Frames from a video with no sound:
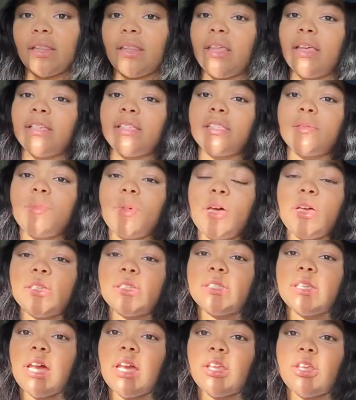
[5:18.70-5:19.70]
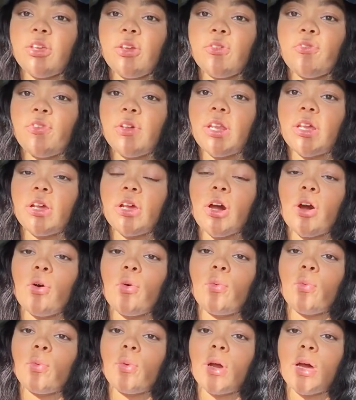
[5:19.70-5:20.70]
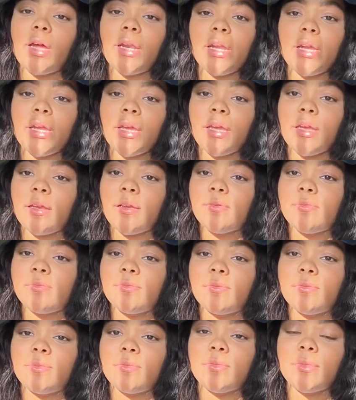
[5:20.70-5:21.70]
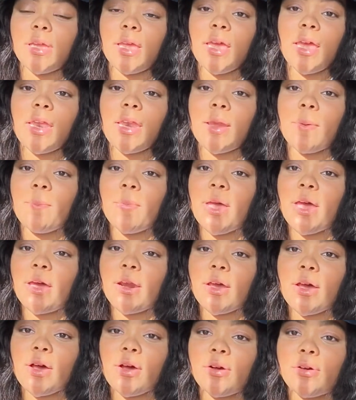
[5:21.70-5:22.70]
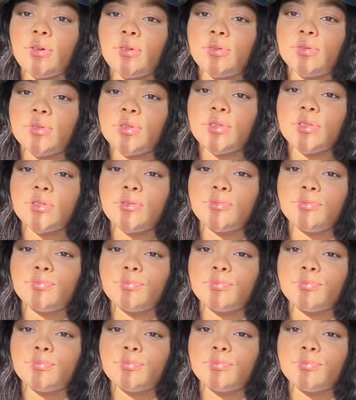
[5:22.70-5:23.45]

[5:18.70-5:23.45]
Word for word: This smells like you finna go running in the meadows